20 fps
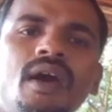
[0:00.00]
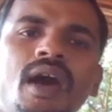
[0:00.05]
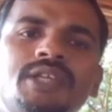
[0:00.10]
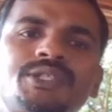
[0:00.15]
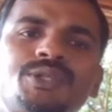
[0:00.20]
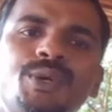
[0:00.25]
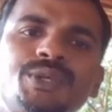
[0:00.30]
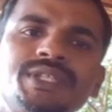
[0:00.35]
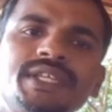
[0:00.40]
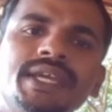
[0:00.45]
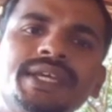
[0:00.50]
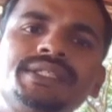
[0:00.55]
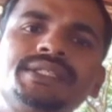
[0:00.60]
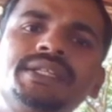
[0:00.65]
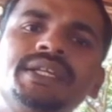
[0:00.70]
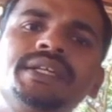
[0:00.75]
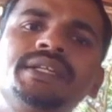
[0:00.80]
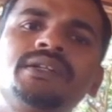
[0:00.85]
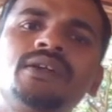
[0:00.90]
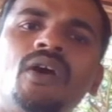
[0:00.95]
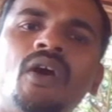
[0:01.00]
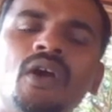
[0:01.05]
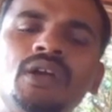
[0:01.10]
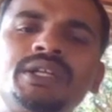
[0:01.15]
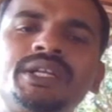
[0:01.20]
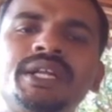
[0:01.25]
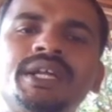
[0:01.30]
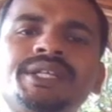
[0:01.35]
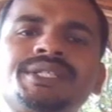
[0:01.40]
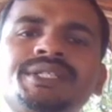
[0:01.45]
Association and
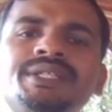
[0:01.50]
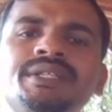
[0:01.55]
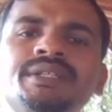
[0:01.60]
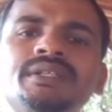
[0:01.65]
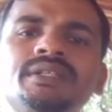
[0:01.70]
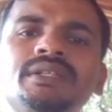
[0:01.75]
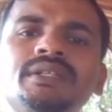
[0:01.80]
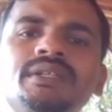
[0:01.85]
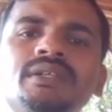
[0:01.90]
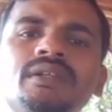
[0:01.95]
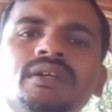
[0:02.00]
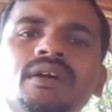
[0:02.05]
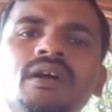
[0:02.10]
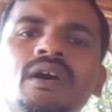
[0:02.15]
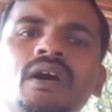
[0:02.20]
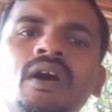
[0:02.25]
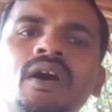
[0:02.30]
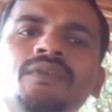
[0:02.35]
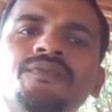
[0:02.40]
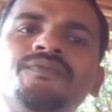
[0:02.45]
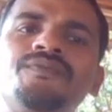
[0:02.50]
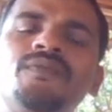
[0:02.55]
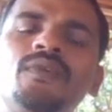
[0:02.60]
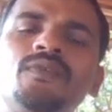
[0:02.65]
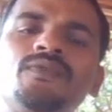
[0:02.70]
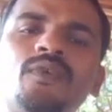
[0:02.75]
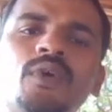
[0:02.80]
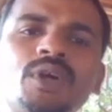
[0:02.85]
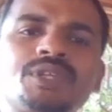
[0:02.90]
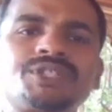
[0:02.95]
alteration of
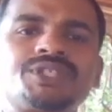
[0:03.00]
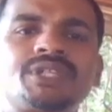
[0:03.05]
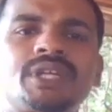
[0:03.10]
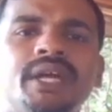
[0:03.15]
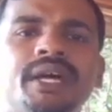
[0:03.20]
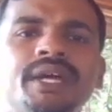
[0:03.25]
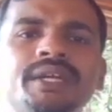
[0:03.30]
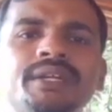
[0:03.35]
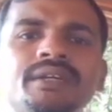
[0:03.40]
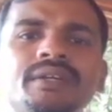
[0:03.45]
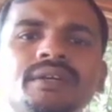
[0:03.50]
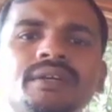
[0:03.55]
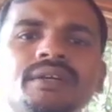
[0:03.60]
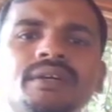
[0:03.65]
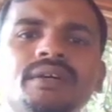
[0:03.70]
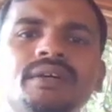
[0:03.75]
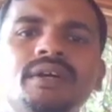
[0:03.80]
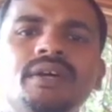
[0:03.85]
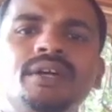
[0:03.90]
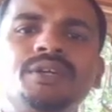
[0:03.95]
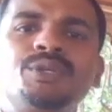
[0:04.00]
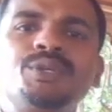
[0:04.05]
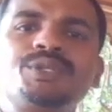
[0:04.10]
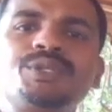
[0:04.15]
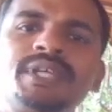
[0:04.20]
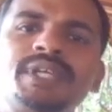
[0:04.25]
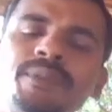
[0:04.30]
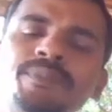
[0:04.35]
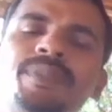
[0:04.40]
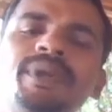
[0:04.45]
forsterite to
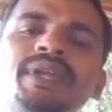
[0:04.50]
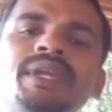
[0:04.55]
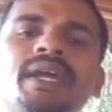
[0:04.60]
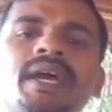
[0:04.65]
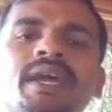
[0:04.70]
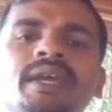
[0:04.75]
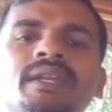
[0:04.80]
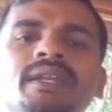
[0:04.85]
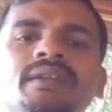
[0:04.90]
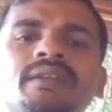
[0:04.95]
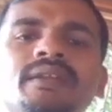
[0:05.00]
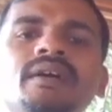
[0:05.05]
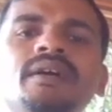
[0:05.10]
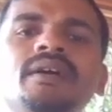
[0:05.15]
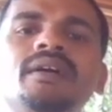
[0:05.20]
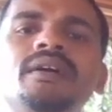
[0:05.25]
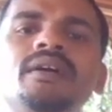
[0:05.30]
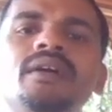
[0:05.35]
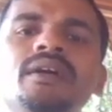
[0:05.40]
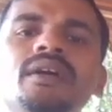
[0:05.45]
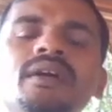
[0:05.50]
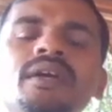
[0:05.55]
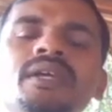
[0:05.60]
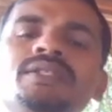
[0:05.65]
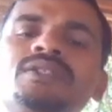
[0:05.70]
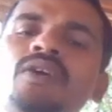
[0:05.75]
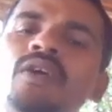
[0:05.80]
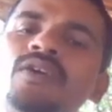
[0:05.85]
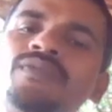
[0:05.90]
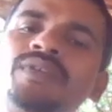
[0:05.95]
serpentine
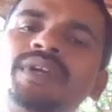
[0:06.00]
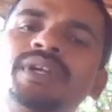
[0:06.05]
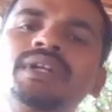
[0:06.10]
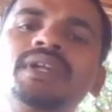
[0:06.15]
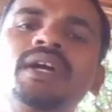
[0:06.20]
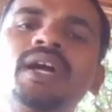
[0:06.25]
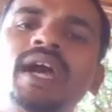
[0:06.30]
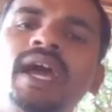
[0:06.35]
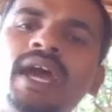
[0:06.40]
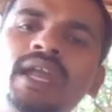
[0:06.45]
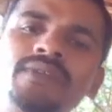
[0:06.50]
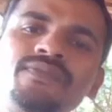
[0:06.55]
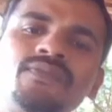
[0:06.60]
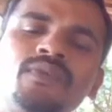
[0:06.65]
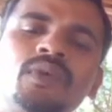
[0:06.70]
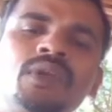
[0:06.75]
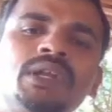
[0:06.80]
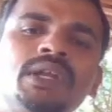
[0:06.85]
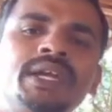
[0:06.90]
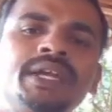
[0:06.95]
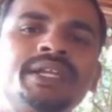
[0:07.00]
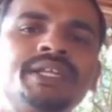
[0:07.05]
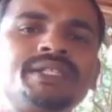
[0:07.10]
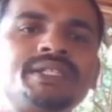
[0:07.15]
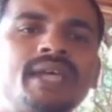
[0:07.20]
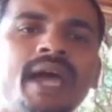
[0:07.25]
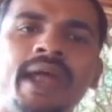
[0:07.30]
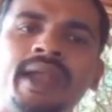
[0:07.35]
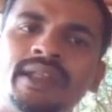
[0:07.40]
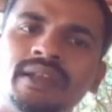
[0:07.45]
is often helpful in
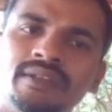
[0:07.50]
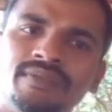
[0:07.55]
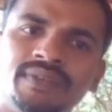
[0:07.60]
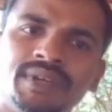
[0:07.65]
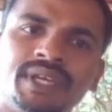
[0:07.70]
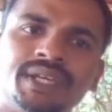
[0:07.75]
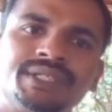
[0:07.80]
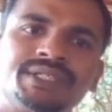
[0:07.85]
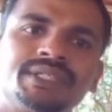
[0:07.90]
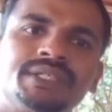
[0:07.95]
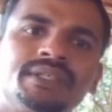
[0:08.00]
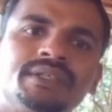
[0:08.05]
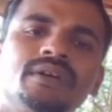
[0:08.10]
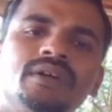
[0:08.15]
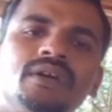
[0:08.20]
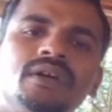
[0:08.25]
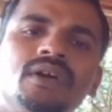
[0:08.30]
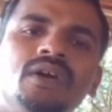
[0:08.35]
its identification.